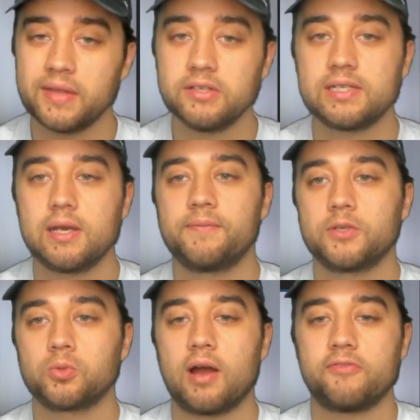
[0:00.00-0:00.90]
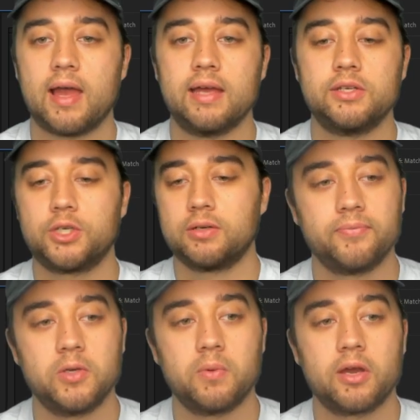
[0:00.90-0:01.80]
And then you see you have this rough edge.
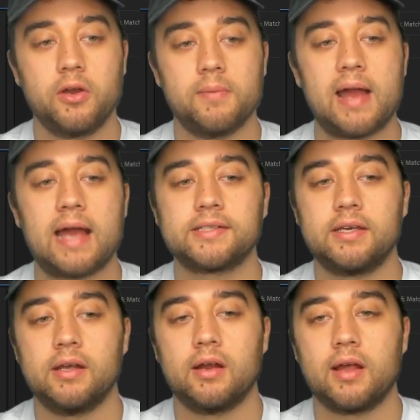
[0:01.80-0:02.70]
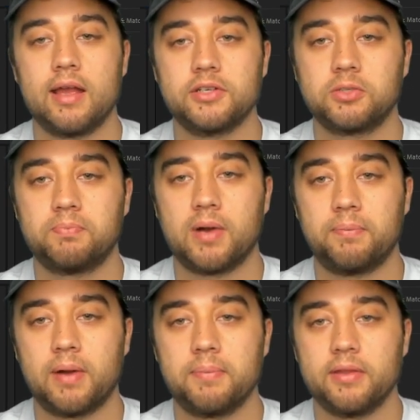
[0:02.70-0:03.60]
You want to go to your mask here and just
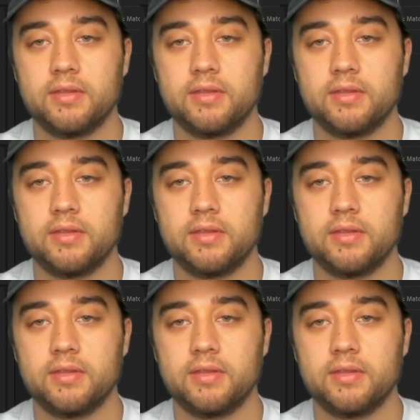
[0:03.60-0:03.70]
bump up